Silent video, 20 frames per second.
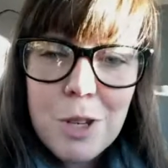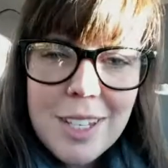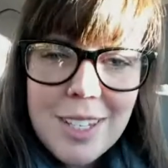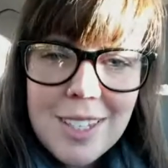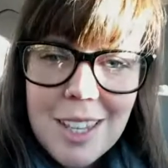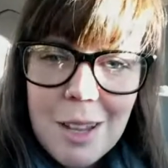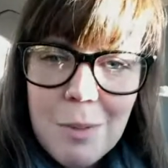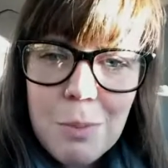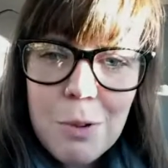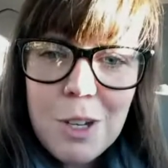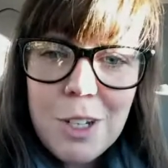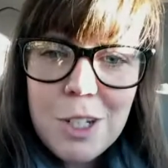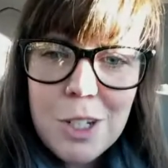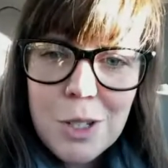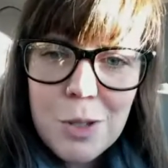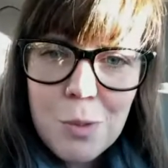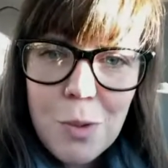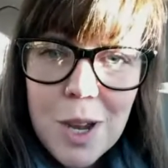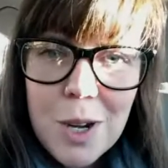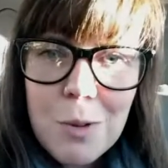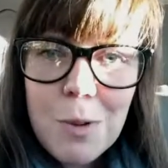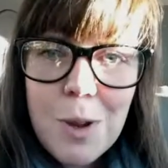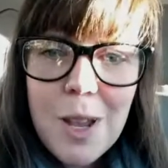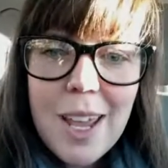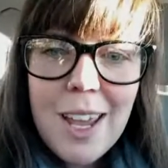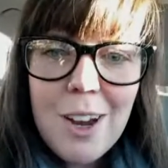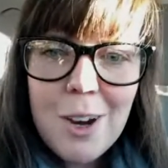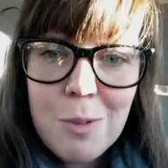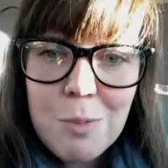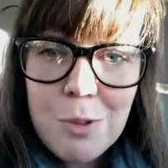priest that preaches one
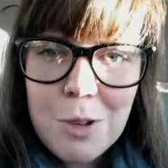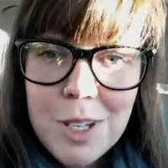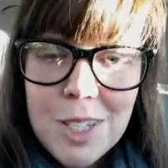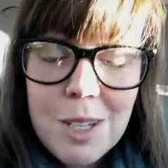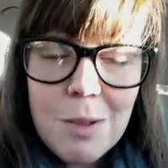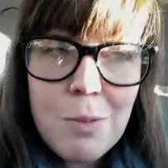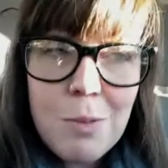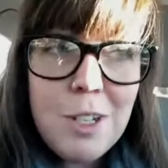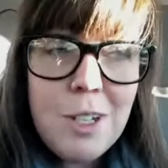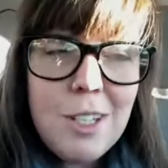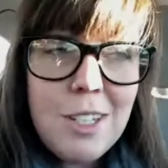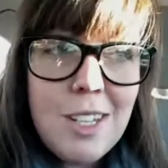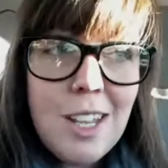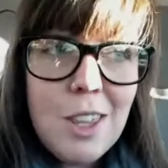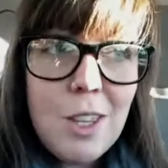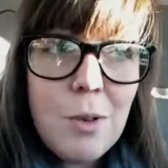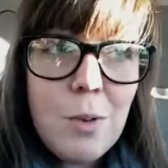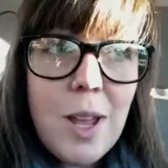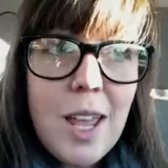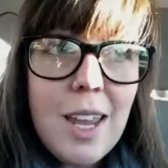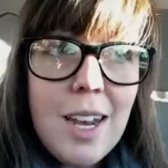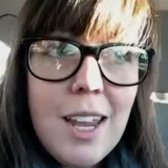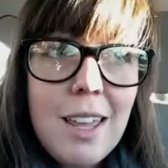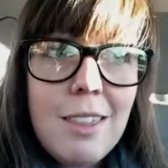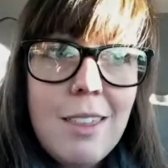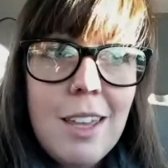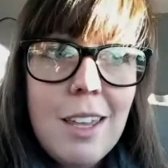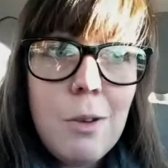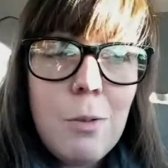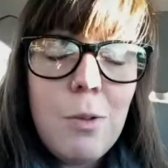way or a priest that preaches the other way, and
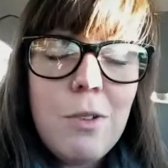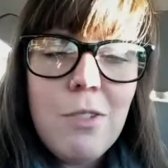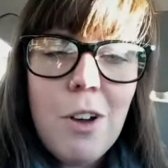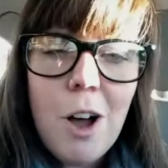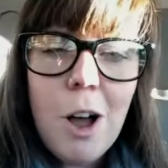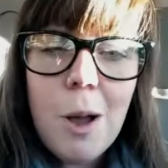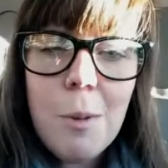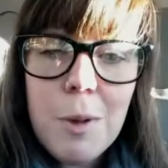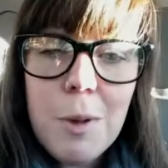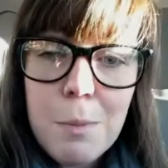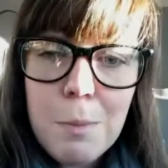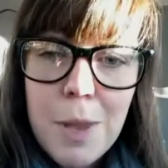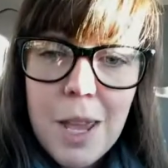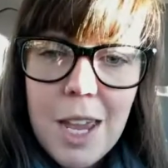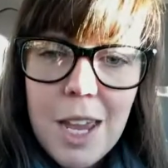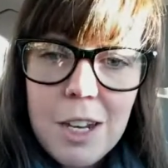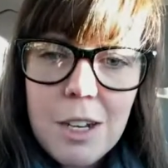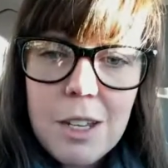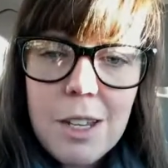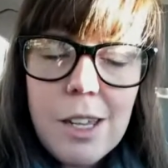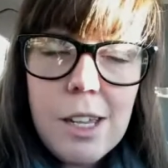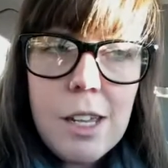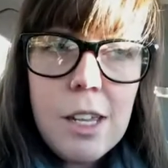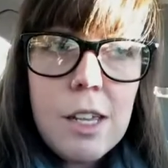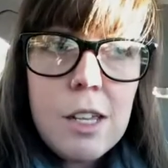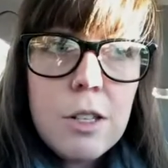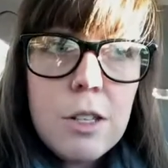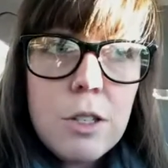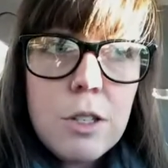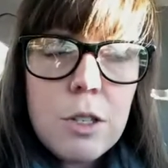I think we've all been made
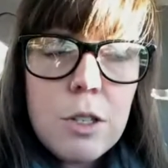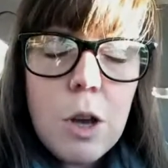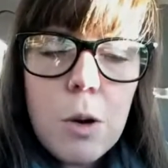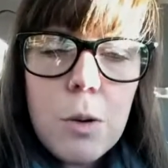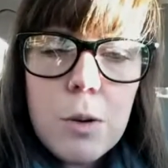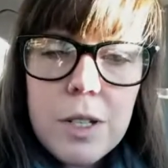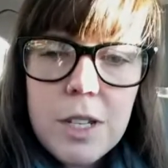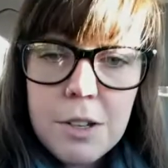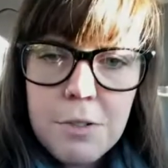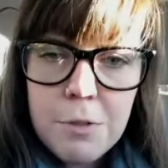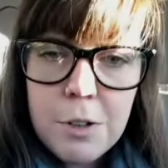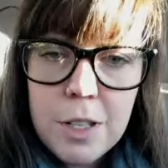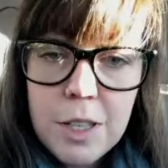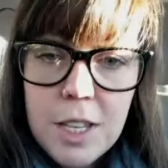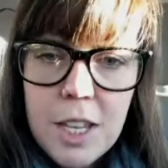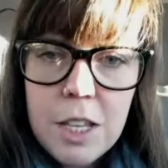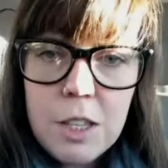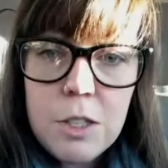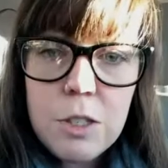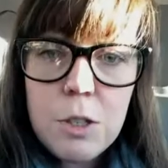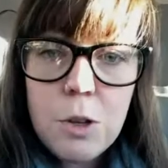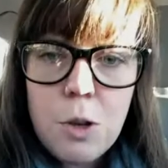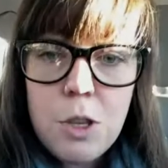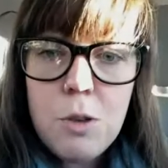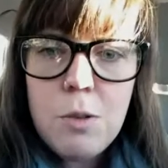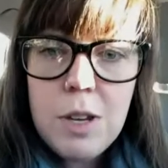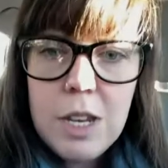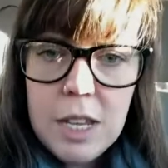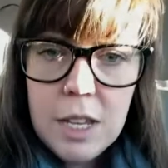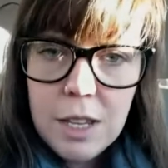so differently and so
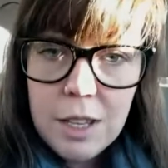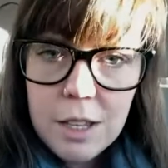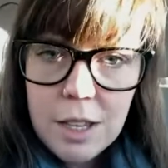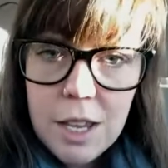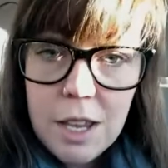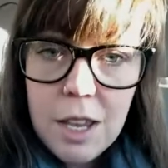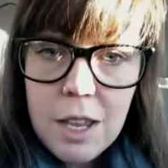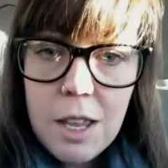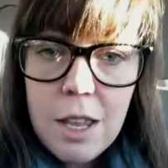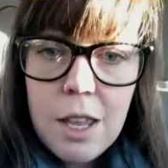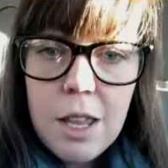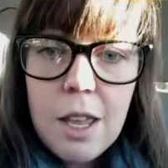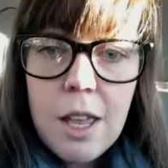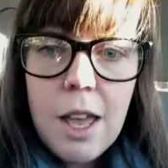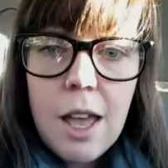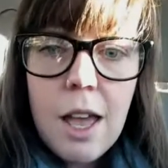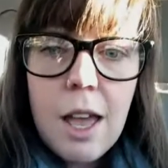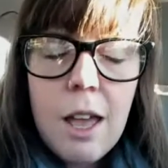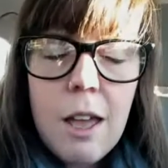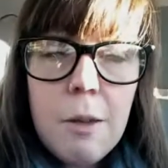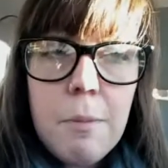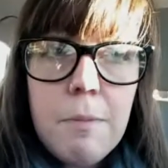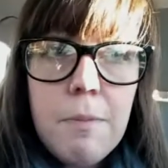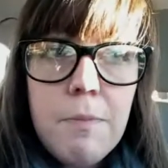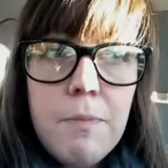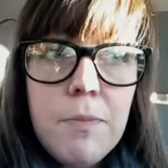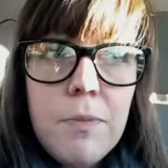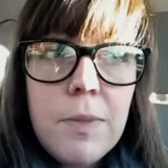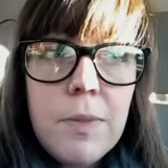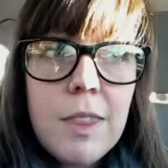uniquely
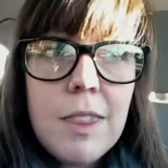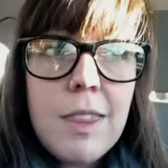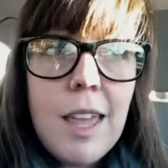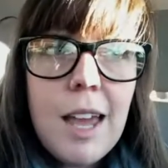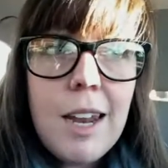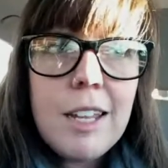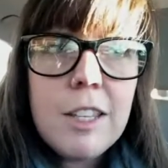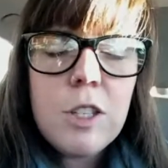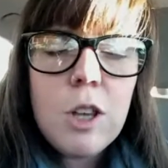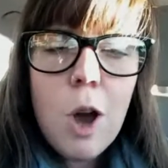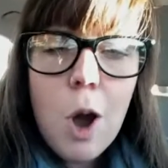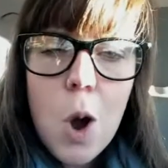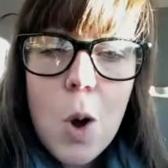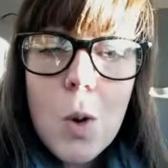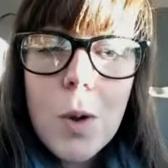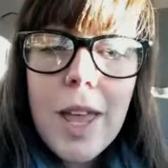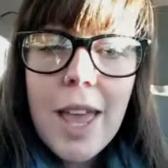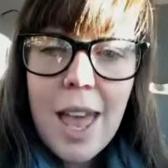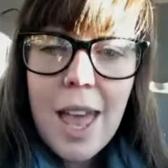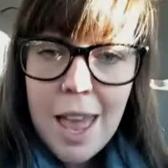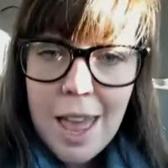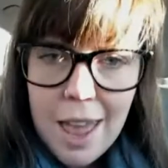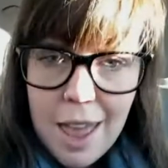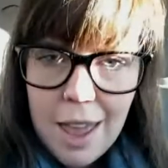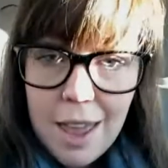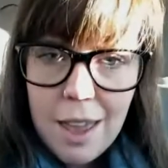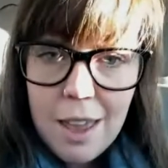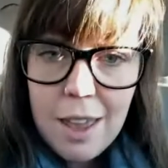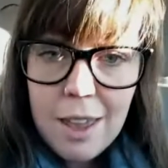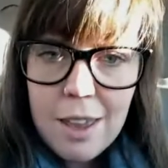that it's
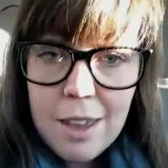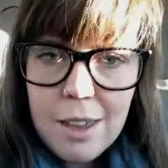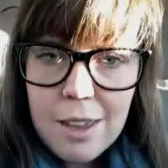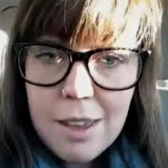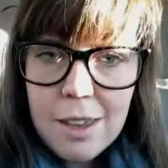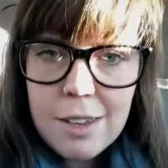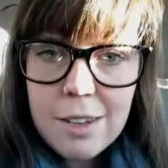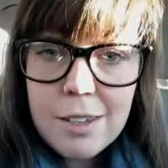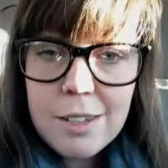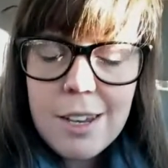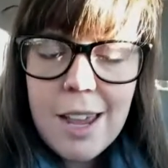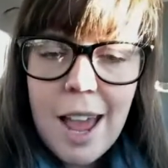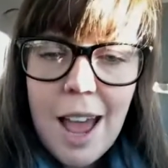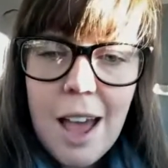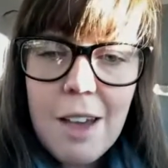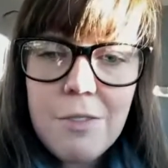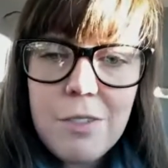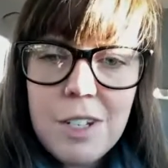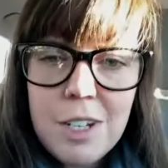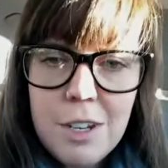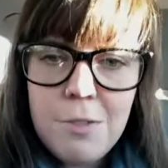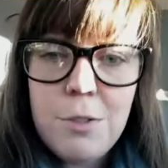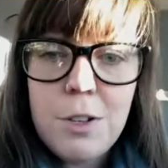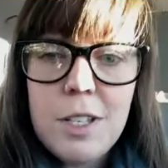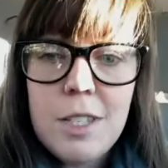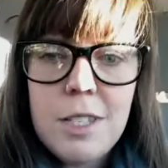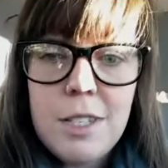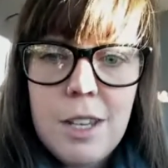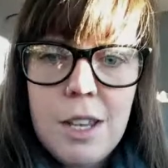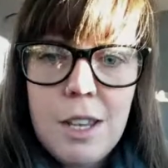okay to have
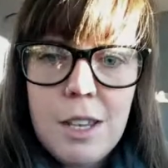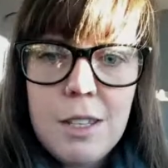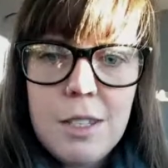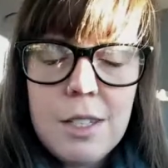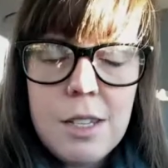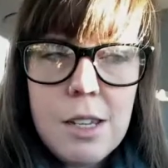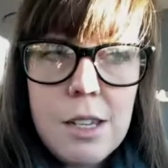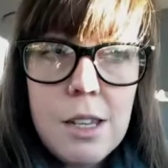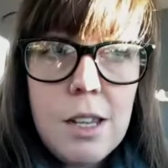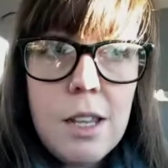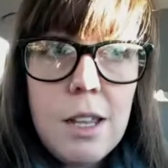differences